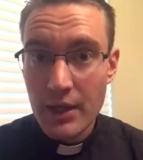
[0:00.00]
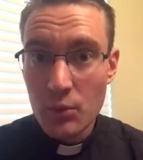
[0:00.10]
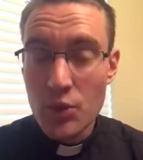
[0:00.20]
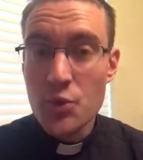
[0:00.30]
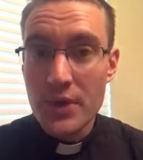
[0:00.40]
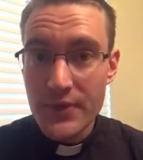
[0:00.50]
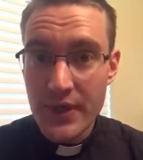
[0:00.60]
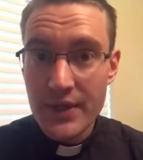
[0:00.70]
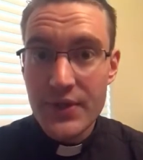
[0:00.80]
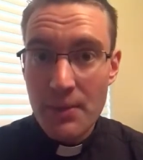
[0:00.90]
which we see
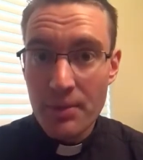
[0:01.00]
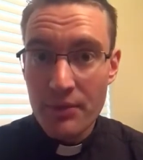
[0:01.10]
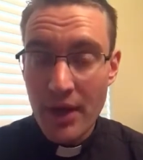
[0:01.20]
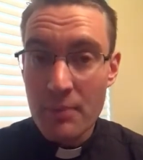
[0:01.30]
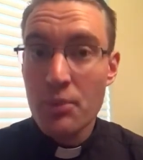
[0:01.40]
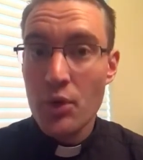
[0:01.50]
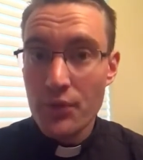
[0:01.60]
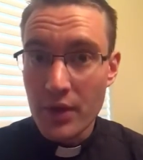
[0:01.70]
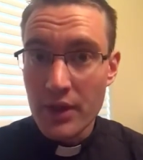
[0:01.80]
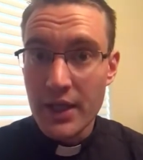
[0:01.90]
exemplified
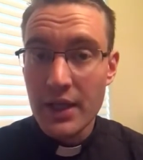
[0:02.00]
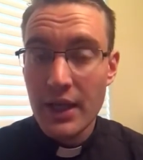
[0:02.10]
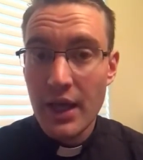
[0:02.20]
perfectly